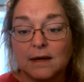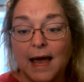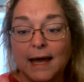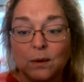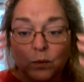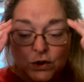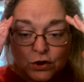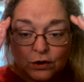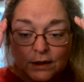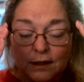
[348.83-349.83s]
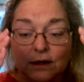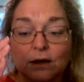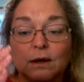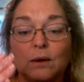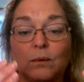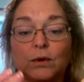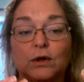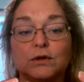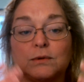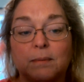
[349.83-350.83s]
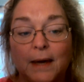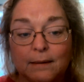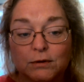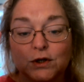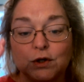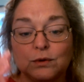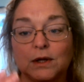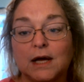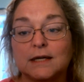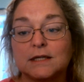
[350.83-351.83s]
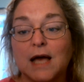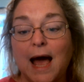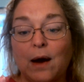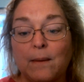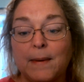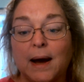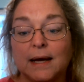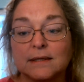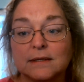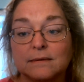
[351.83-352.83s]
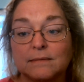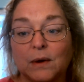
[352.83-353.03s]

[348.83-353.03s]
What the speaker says: And certainly to be able to utilize our mind.